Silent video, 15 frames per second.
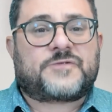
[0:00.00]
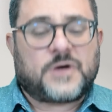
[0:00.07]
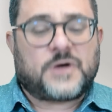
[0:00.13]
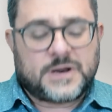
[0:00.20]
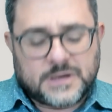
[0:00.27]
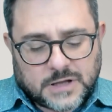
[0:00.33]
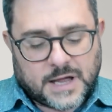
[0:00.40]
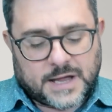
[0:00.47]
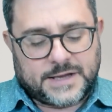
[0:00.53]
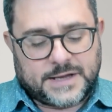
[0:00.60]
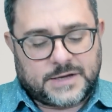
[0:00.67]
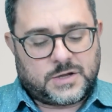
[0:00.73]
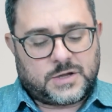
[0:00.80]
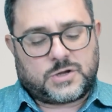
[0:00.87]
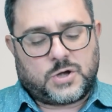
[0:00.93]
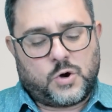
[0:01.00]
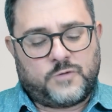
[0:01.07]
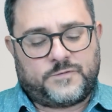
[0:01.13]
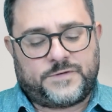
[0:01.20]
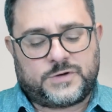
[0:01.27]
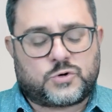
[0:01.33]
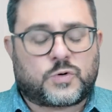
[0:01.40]
the Frontline
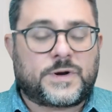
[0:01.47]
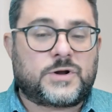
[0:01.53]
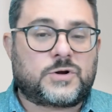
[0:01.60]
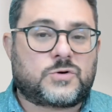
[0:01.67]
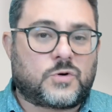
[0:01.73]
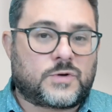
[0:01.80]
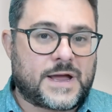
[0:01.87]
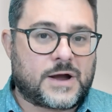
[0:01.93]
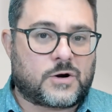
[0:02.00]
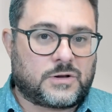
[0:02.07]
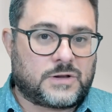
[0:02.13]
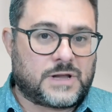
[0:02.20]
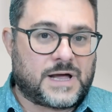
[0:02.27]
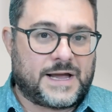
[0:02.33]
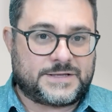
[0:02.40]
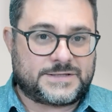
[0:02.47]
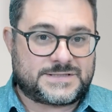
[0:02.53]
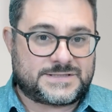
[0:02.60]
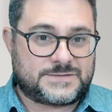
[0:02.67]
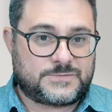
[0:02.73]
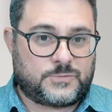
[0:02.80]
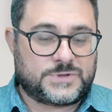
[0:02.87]
COVID Critical Care
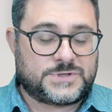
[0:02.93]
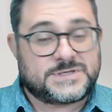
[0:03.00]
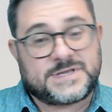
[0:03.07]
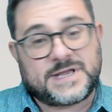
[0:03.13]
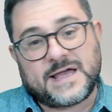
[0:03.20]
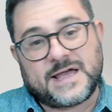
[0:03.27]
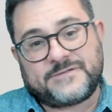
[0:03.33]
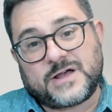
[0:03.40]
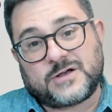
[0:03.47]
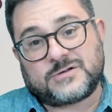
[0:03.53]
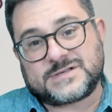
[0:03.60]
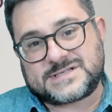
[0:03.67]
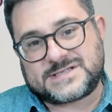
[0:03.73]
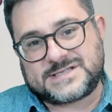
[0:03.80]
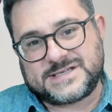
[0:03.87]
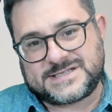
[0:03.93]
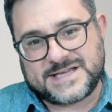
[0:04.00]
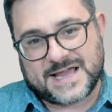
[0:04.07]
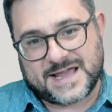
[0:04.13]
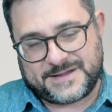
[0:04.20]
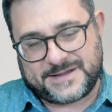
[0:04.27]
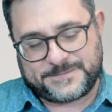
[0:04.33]
Alliance, which is the
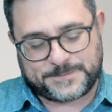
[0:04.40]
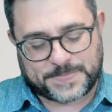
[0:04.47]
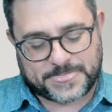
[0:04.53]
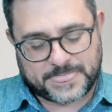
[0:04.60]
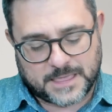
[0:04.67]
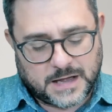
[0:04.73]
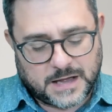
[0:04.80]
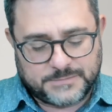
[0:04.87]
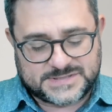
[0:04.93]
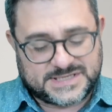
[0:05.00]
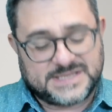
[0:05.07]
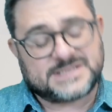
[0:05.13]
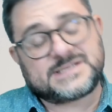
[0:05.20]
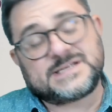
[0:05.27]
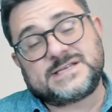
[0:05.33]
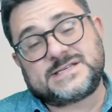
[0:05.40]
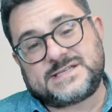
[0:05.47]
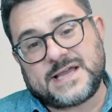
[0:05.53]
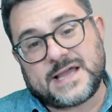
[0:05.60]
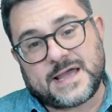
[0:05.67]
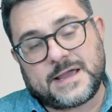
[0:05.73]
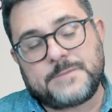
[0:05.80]
FLCCA, um,
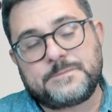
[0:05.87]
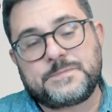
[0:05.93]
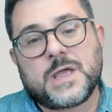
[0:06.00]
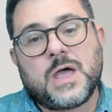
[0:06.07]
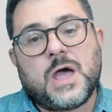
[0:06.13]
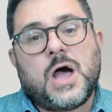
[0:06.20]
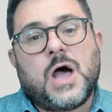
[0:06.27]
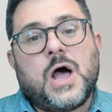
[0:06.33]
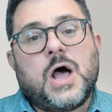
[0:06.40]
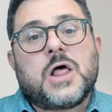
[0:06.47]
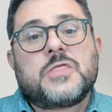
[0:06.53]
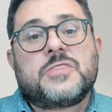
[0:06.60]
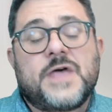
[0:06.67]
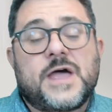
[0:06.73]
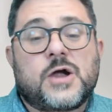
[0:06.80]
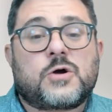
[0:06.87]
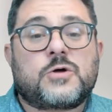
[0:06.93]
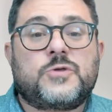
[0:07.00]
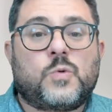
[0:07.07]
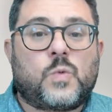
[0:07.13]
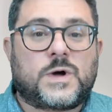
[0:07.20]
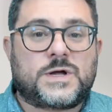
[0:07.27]
CCCA,
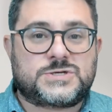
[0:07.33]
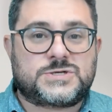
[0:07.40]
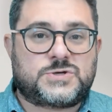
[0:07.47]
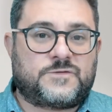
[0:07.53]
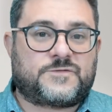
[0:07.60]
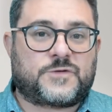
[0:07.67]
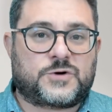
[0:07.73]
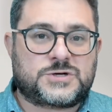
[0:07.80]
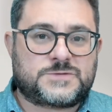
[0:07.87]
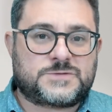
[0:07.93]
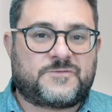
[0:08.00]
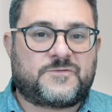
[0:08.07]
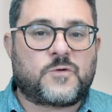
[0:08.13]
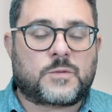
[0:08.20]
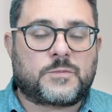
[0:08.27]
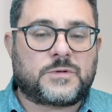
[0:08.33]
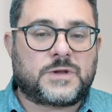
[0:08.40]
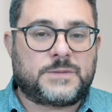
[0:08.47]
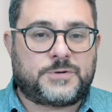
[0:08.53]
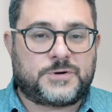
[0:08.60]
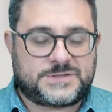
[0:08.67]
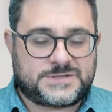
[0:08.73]
they're the ones who first
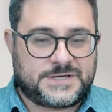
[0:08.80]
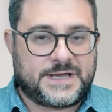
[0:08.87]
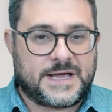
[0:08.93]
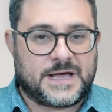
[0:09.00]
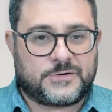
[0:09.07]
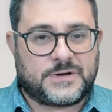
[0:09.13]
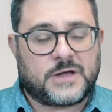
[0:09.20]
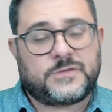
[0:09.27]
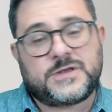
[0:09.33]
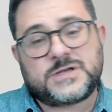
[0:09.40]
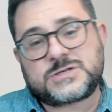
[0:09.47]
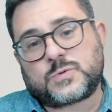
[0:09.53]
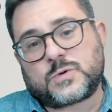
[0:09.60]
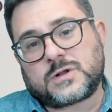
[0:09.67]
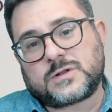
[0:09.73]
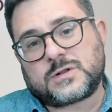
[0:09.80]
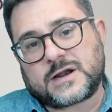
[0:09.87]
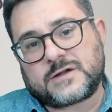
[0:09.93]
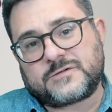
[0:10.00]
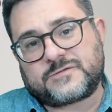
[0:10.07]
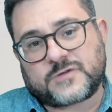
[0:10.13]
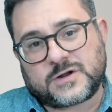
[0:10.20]
formally put together. Now, these were a
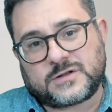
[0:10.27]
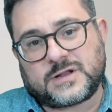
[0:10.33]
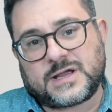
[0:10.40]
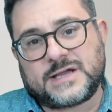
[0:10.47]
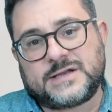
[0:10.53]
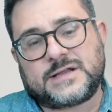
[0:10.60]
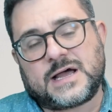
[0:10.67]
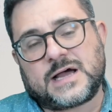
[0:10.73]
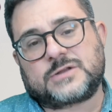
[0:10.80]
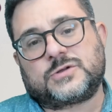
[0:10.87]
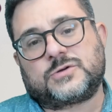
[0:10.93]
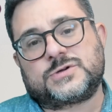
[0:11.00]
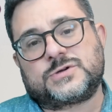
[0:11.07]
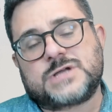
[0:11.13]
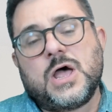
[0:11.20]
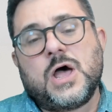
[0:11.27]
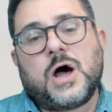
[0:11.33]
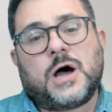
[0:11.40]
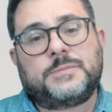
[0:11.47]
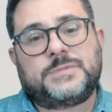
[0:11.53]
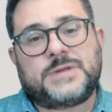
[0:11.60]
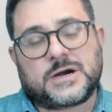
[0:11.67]
lot of frontline doctors,
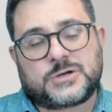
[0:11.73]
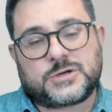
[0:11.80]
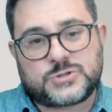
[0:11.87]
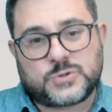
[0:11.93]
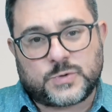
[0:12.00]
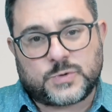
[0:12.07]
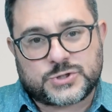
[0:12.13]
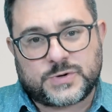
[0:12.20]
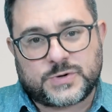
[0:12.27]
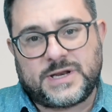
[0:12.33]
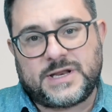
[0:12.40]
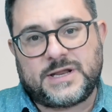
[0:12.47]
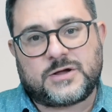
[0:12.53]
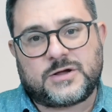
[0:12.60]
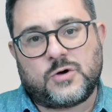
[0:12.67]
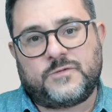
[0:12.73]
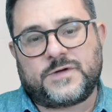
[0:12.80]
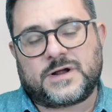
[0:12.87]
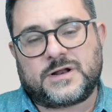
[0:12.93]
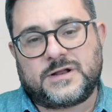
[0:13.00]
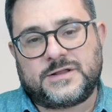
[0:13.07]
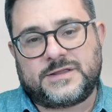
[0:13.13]
um, doctors who were treating
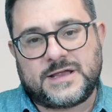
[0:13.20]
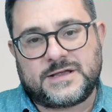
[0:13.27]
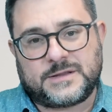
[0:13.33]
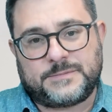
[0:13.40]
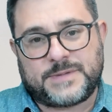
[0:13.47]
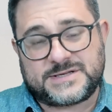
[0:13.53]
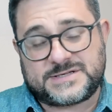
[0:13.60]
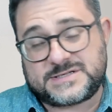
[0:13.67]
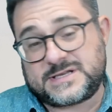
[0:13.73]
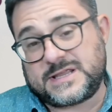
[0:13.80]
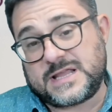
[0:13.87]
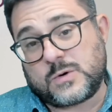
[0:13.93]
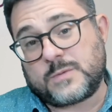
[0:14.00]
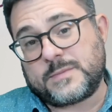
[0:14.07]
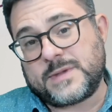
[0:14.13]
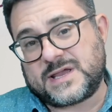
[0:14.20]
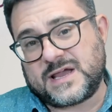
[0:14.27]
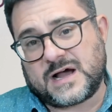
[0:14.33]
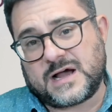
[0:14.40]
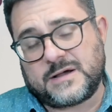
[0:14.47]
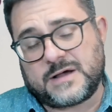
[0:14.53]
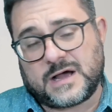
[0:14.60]
COVID on a daily basis, and they were
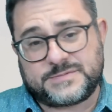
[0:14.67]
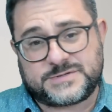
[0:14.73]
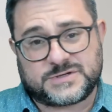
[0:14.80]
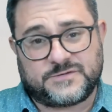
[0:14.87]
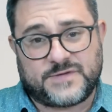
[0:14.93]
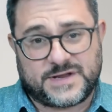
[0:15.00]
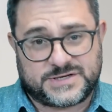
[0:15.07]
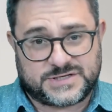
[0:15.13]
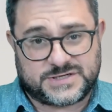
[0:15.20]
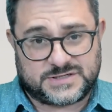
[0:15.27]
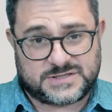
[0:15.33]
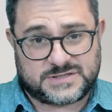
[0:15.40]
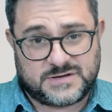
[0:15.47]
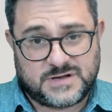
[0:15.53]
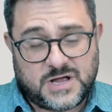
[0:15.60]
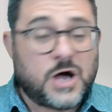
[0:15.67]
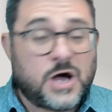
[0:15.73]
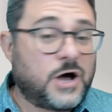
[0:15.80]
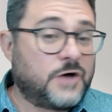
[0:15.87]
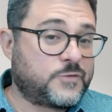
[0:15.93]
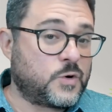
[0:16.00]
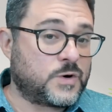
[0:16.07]
making observations.
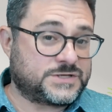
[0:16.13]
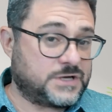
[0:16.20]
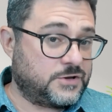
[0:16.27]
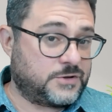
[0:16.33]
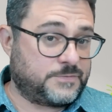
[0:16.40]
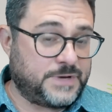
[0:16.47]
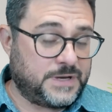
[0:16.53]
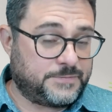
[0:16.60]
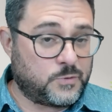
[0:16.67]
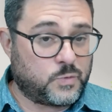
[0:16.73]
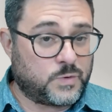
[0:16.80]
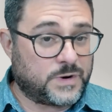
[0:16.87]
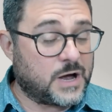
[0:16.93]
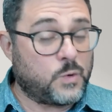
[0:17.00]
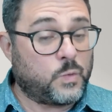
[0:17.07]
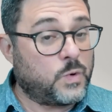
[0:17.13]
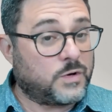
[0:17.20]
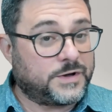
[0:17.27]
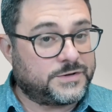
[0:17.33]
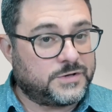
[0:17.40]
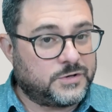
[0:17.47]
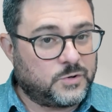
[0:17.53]
Of course, other people were not
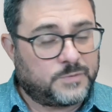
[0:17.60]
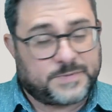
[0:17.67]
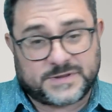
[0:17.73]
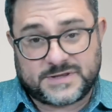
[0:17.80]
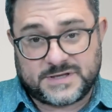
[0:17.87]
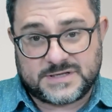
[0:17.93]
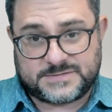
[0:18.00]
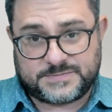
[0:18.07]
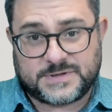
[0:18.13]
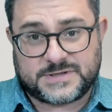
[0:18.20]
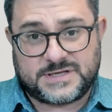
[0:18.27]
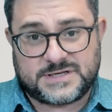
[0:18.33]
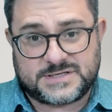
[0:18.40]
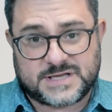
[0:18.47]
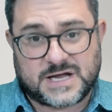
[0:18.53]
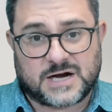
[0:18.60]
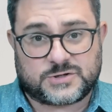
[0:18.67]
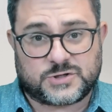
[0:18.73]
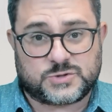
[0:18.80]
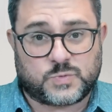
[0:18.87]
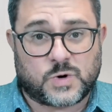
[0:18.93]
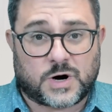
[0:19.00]
willing to do it, but these, but these
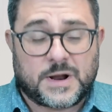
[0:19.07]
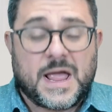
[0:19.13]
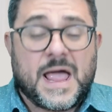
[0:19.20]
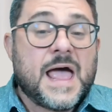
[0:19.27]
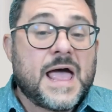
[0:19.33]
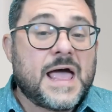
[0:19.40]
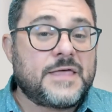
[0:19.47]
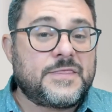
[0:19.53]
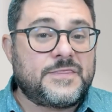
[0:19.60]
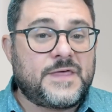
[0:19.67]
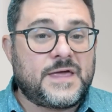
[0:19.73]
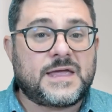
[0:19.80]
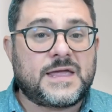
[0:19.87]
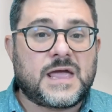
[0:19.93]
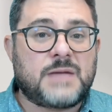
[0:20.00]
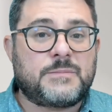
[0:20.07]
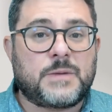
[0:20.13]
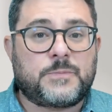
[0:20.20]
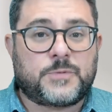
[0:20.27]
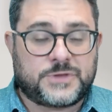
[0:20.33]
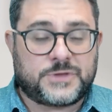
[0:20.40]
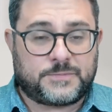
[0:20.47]
doctors were. And they
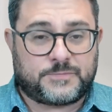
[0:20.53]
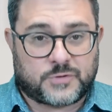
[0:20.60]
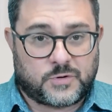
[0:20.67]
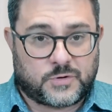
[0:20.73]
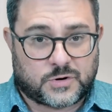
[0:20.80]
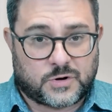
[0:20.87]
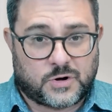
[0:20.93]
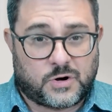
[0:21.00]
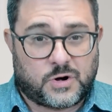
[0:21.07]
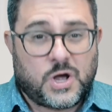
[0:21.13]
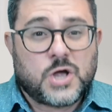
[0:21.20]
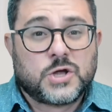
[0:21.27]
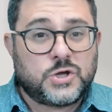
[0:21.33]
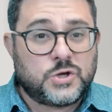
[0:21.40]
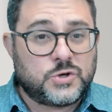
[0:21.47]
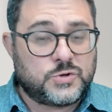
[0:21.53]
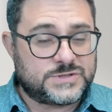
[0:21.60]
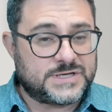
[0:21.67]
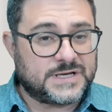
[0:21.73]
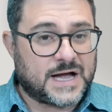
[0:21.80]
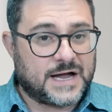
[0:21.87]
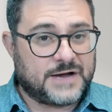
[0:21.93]
came up with the protocol
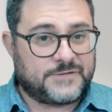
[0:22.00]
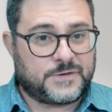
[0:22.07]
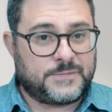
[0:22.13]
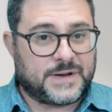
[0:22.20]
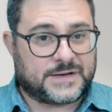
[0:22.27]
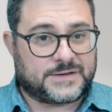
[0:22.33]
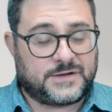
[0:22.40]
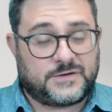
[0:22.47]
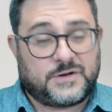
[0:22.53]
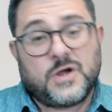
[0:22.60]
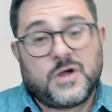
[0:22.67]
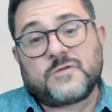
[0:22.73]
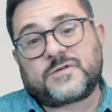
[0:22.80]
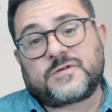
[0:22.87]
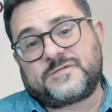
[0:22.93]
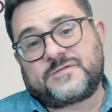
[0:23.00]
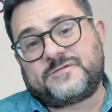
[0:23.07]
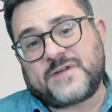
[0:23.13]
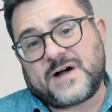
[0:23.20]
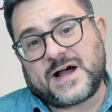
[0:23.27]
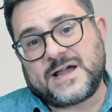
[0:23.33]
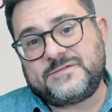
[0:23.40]
using ivermectin for
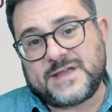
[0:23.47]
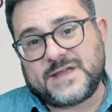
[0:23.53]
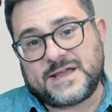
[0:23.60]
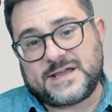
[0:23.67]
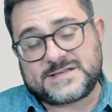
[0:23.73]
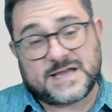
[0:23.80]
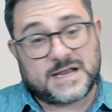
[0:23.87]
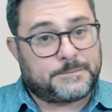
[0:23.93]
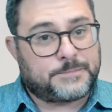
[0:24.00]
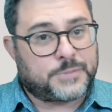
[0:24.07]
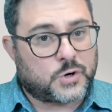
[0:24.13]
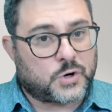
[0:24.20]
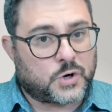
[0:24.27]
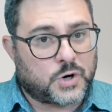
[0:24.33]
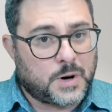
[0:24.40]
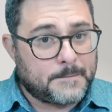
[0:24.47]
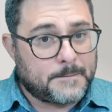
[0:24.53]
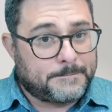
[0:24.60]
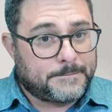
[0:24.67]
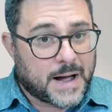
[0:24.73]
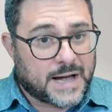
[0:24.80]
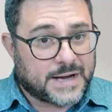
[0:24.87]
five days at a per
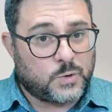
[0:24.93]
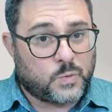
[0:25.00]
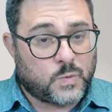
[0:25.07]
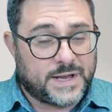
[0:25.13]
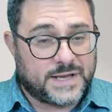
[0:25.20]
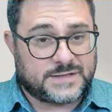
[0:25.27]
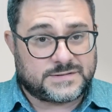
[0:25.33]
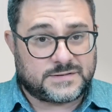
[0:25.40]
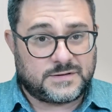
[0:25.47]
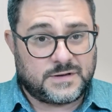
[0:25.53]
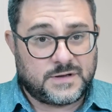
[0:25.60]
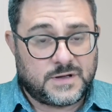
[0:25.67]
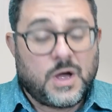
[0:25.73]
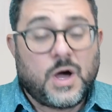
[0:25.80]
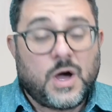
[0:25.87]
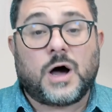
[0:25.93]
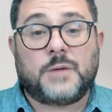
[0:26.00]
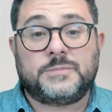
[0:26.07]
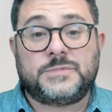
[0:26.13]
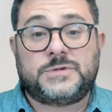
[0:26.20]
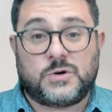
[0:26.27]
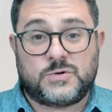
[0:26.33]
body weight
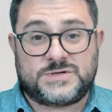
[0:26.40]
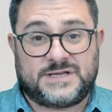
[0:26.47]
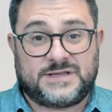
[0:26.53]
um,